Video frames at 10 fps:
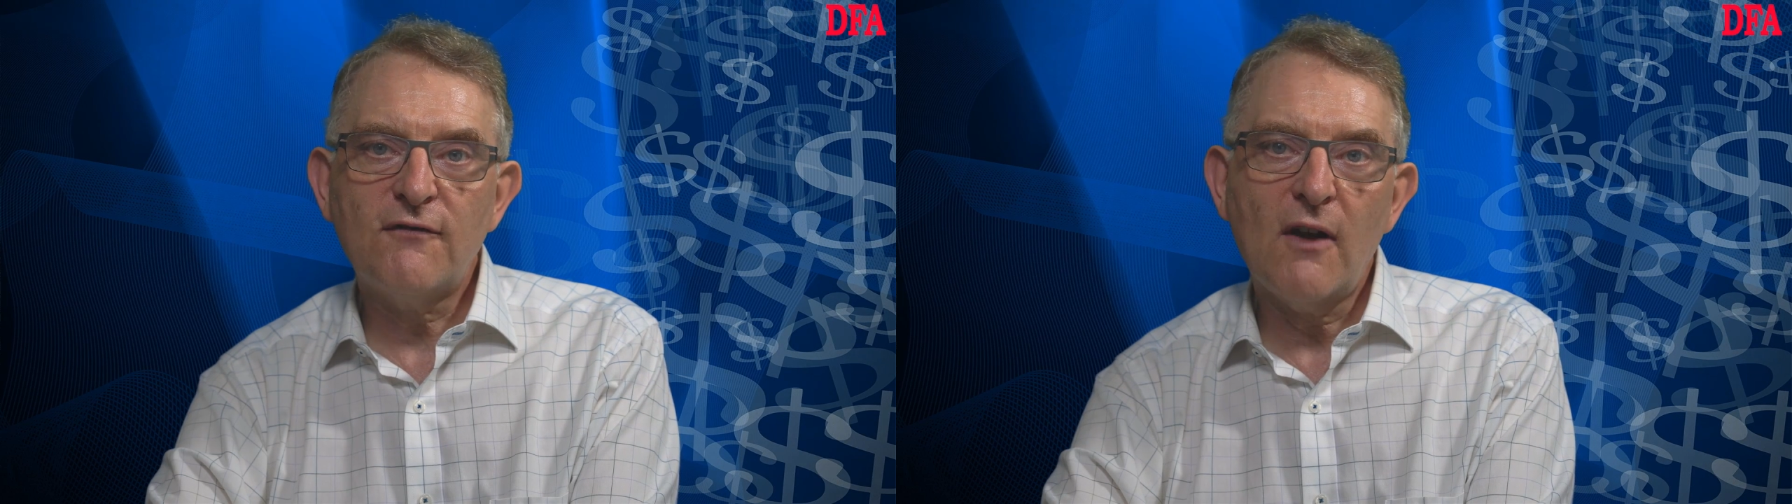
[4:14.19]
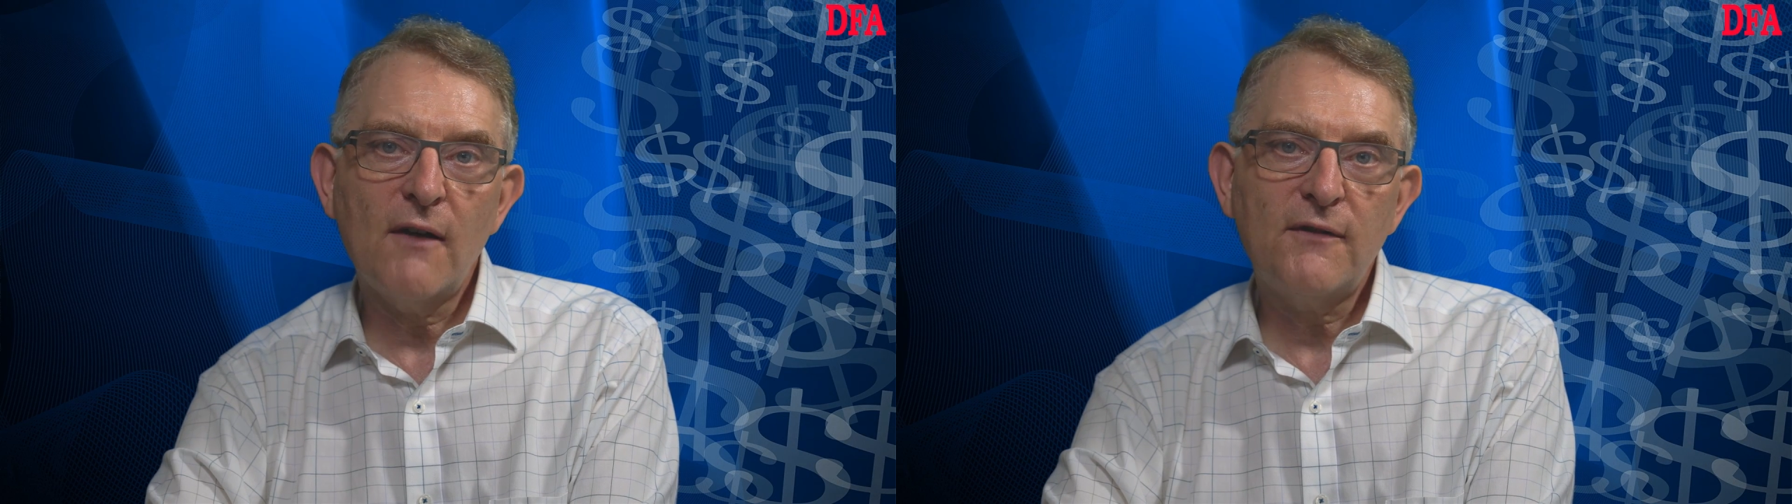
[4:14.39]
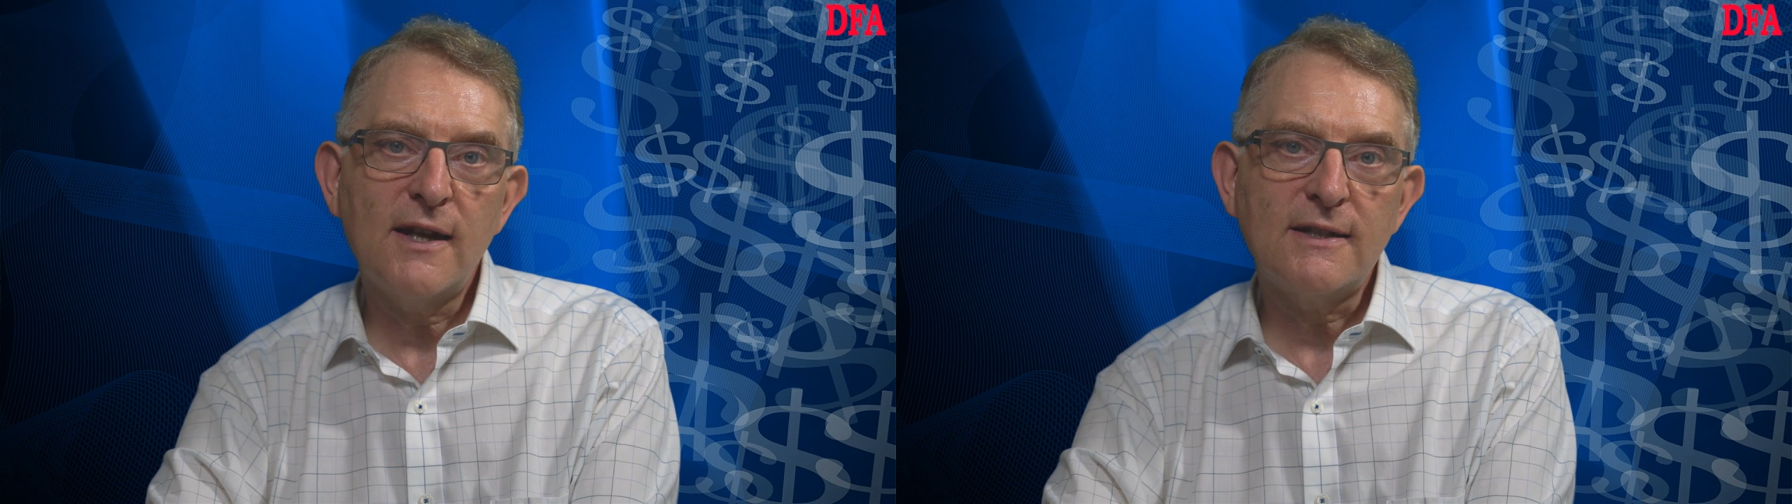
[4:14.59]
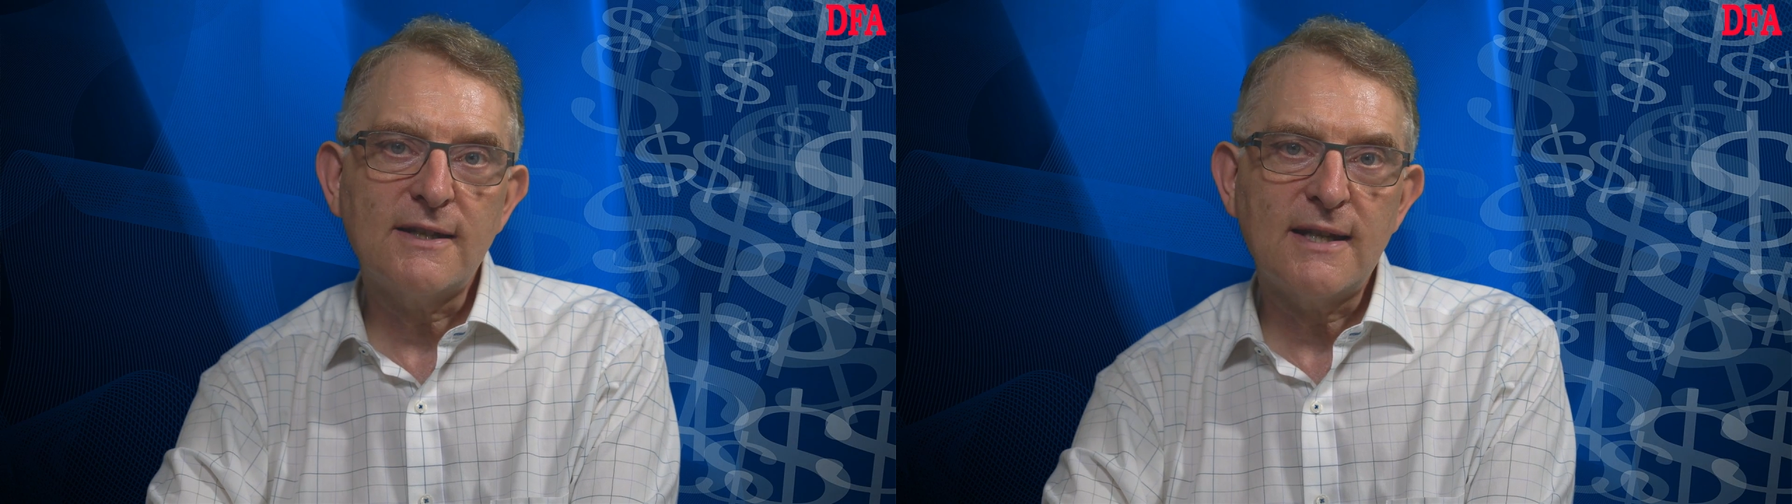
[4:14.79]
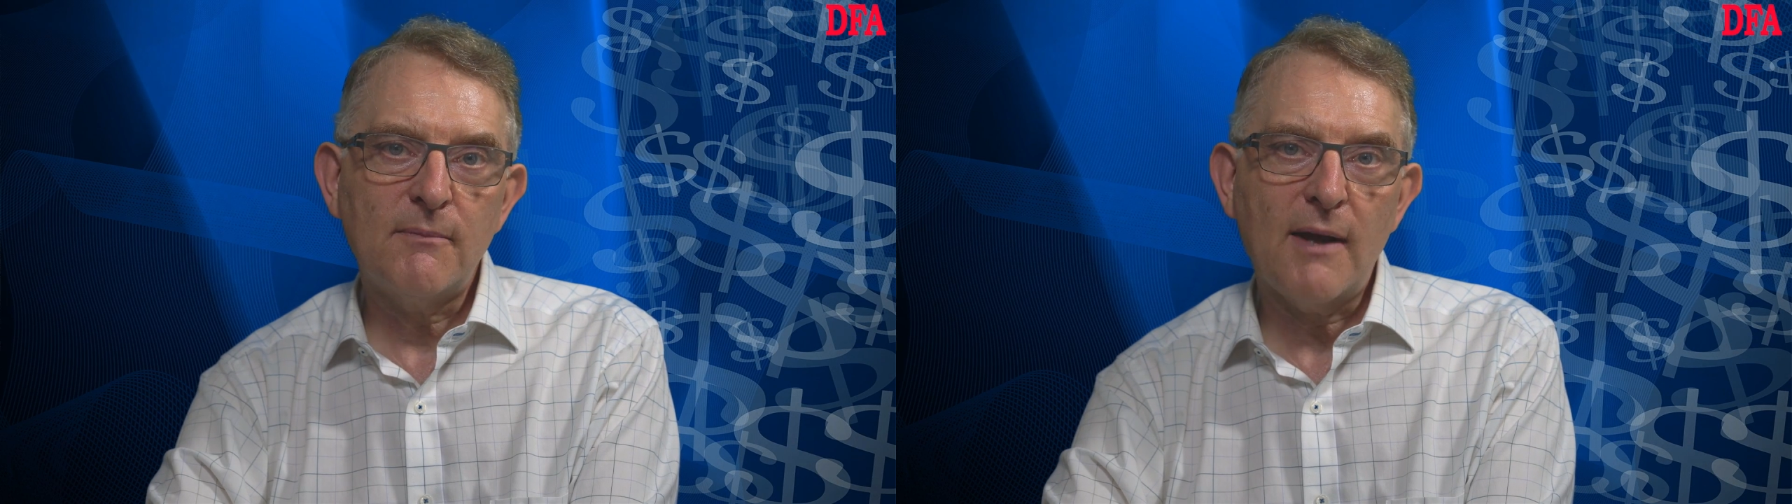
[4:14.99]
five-year
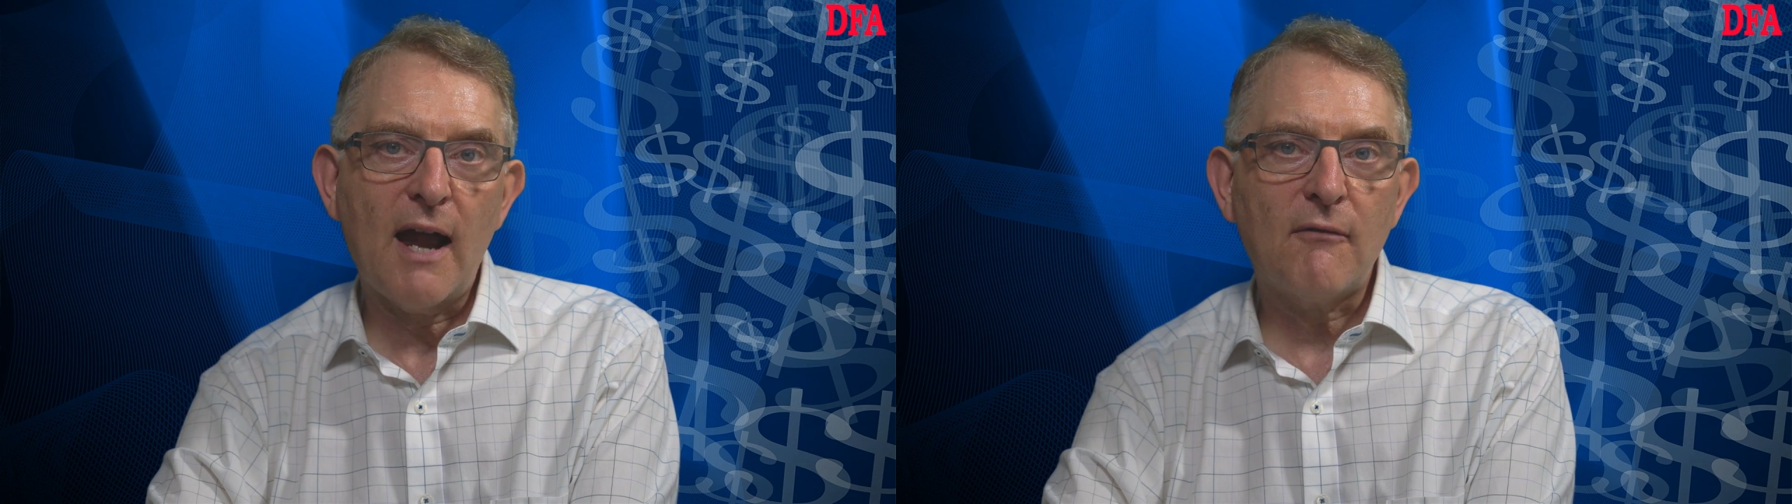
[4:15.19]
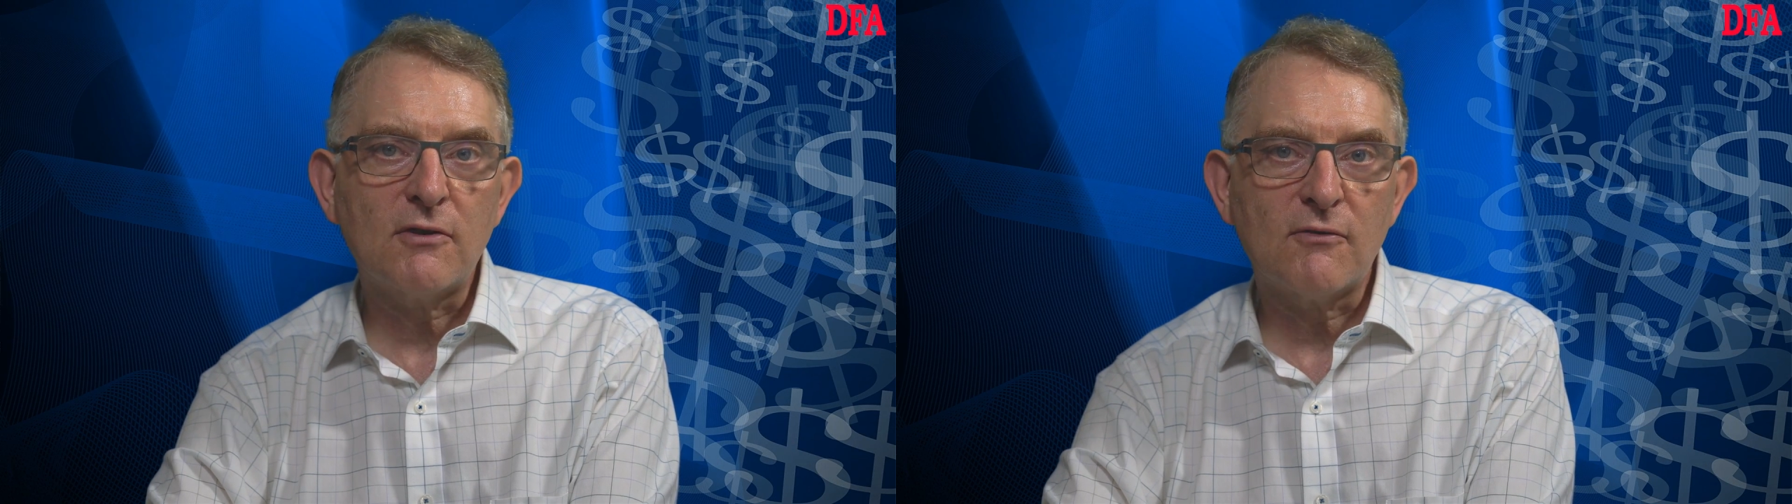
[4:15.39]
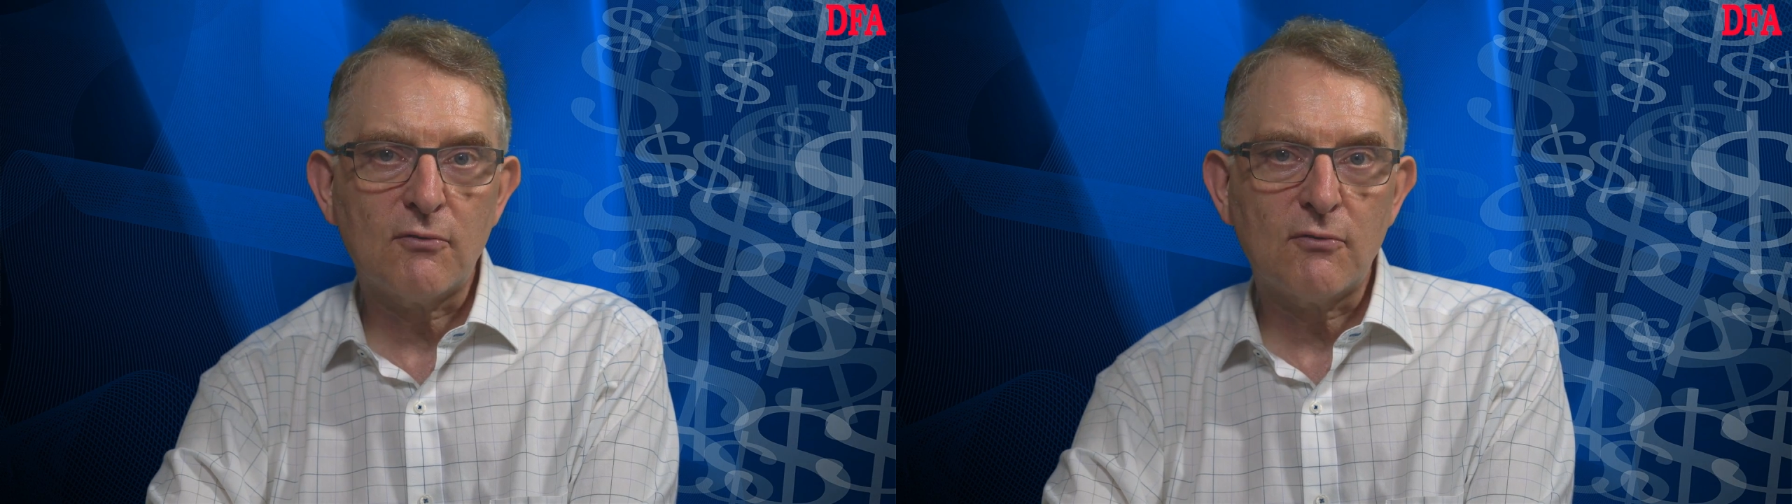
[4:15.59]
December average of